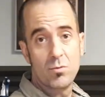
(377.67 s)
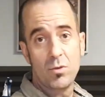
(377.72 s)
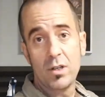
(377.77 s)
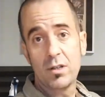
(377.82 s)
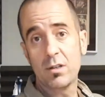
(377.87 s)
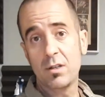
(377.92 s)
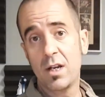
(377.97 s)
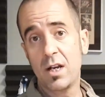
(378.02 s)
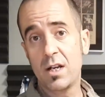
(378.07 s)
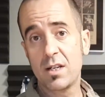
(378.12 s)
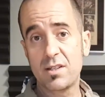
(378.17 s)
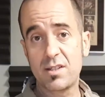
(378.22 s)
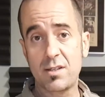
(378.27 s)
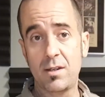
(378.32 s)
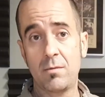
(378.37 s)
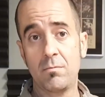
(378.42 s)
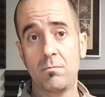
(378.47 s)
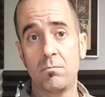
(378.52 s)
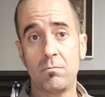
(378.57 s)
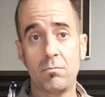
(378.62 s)
with
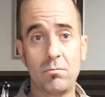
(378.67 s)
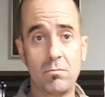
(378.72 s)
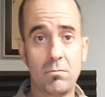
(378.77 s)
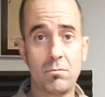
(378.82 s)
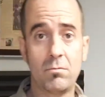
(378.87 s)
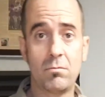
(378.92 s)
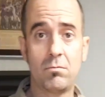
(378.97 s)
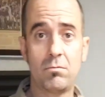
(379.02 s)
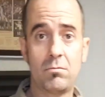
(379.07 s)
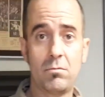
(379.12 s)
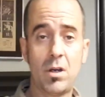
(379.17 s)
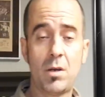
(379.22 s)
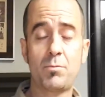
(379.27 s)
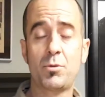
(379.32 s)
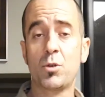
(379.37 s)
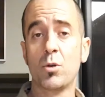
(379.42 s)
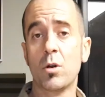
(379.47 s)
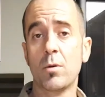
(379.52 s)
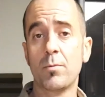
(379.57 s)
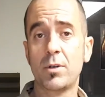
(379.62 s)
some
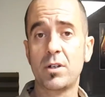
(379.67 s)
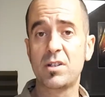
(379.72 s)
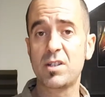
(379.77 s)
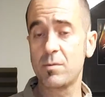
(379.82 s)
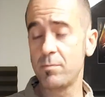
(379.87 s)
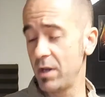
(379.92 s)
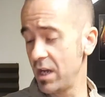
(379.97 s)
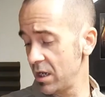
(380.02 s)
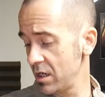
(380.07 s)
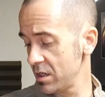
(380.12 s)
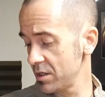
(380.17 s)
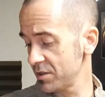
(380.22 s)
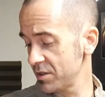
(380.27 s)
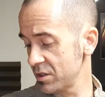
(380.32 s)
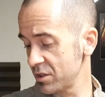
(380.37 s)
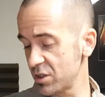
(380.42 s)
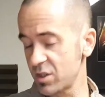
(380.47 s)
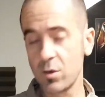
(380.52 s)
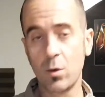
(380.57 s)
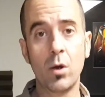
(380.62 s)
absorbing smells and
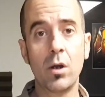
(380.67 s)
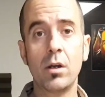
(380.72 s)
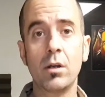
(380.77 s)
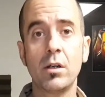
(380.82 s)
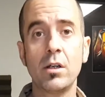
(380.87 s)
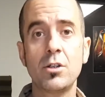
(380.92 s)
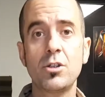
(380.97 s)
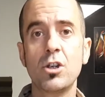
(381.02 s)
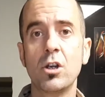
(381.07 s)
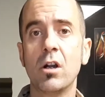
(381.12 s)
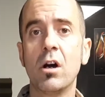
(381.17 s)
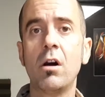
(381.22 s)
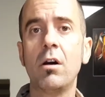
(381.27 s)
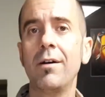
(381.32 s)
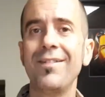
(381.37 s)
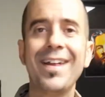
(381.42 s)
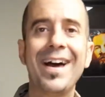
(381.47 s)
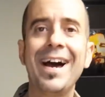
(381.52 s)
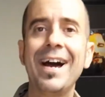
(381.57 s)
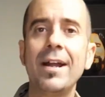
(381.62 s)
soilage and all
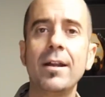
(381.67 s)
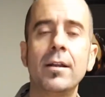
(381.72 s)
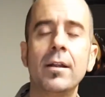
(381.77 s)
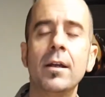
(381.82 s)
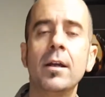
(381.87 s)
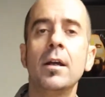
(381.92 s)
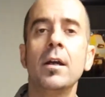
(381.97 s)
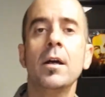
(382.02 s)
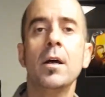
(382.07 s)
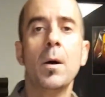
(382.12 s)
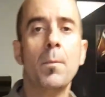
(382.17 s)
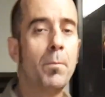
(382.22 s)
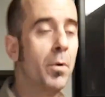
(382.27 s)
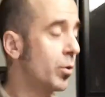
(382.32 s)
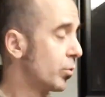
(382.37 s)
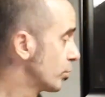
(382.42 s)
of that. But